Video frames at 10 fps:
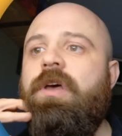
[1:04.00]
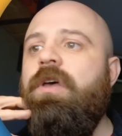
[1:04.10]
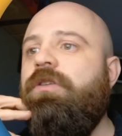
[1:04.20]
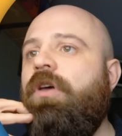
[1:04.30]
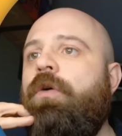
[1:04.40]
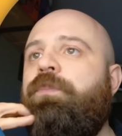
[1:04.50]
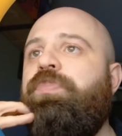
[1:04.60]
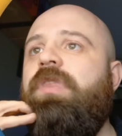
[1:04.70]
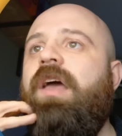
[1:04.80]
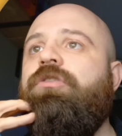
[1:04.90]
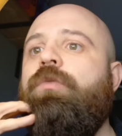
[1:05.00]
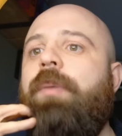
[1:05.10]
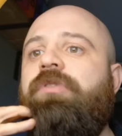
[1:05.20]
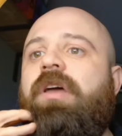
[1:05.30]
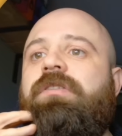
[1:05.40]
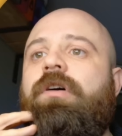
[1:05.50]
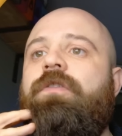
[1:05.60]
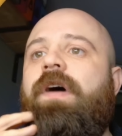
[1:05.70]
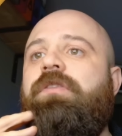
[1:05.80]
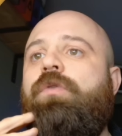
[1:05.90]
So the actual website
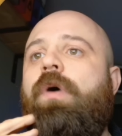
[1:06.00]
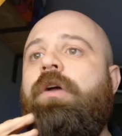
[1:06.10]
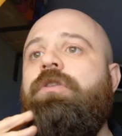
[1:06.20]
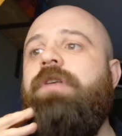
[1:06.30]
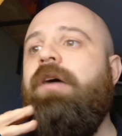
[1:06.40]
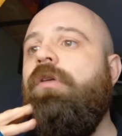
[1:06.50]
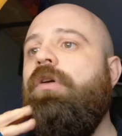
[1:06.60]
itself has quite a good download